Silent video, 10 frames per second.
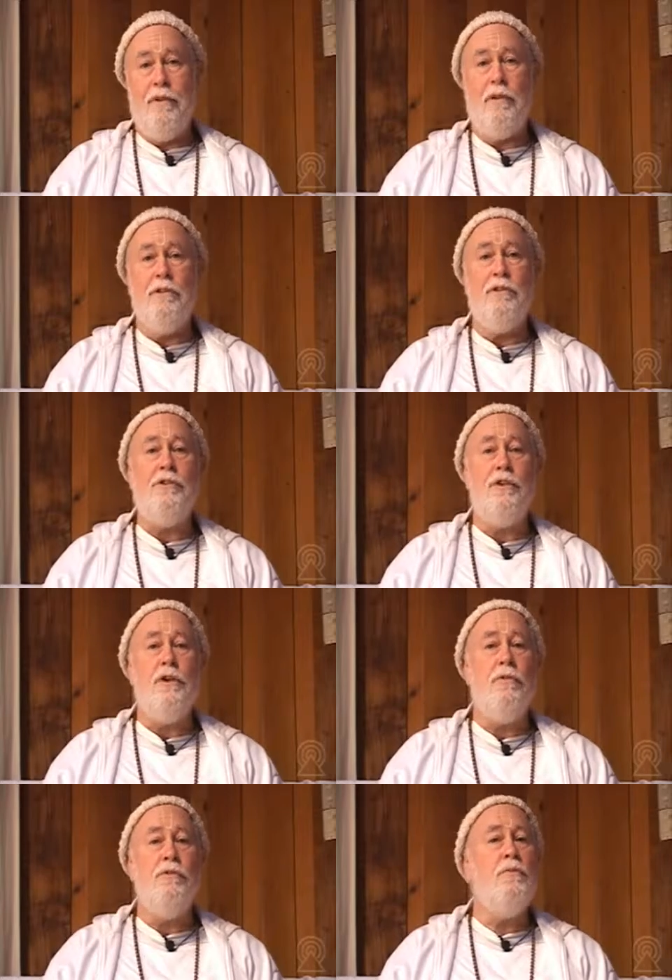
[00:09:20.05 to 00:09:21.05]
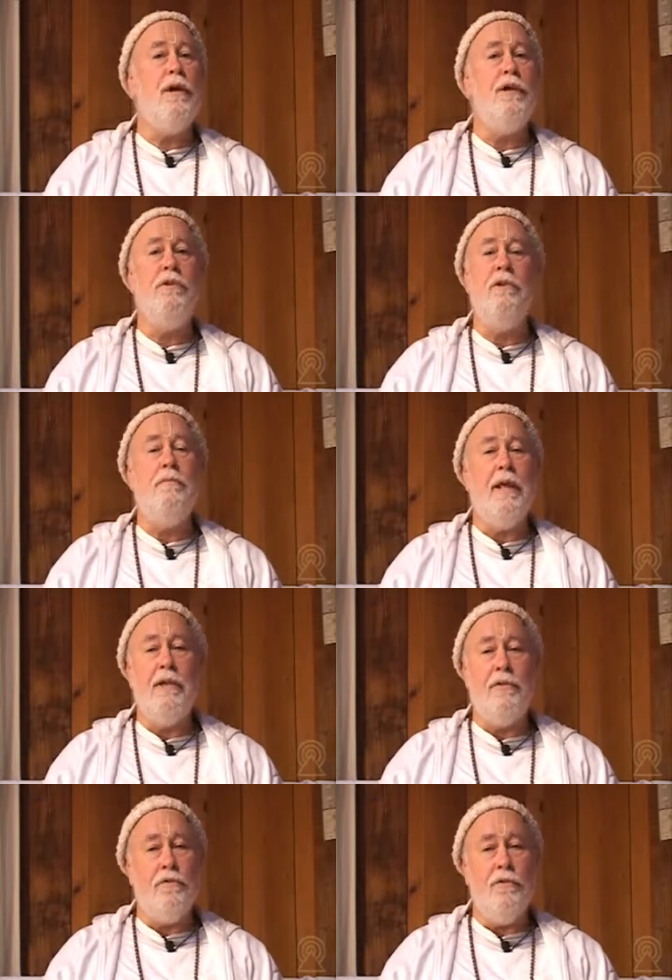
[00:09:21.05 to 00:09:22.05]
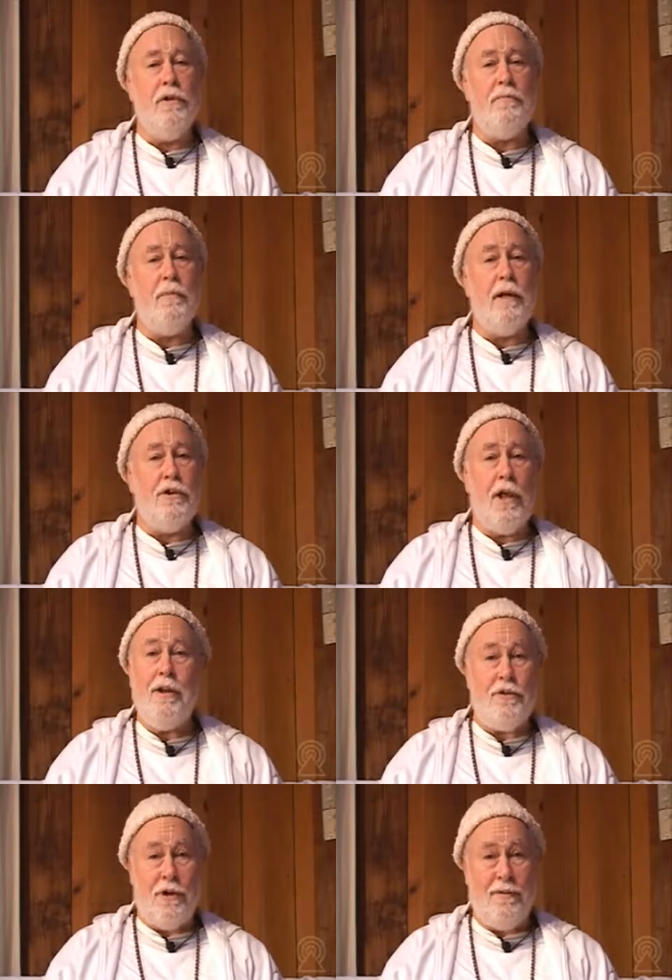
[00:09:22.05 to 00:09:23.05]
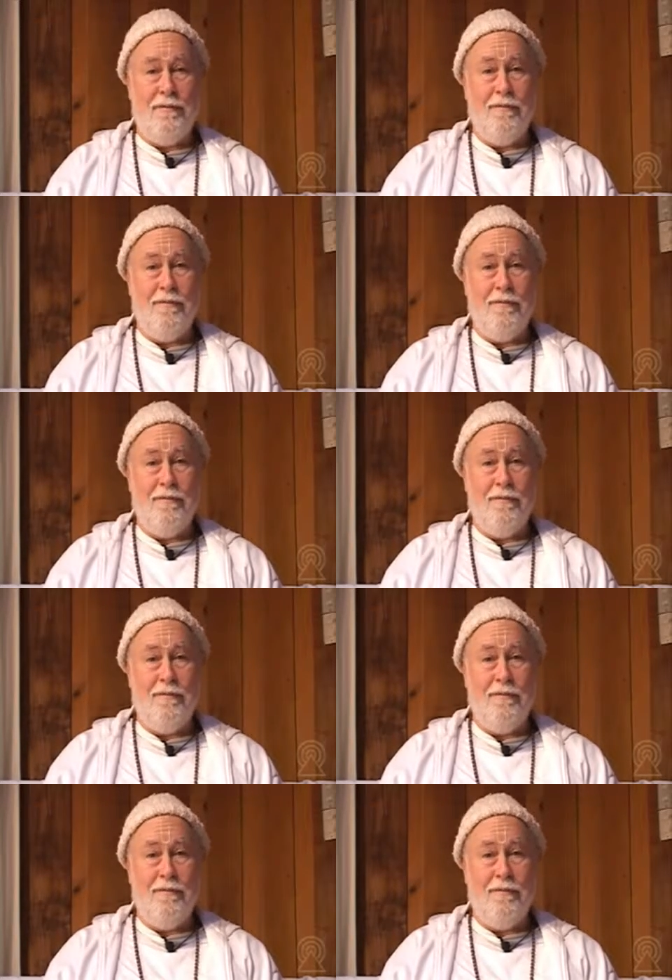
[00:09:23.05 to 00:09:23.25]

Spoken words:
Because that's the only way you're going to make it through, is by changing,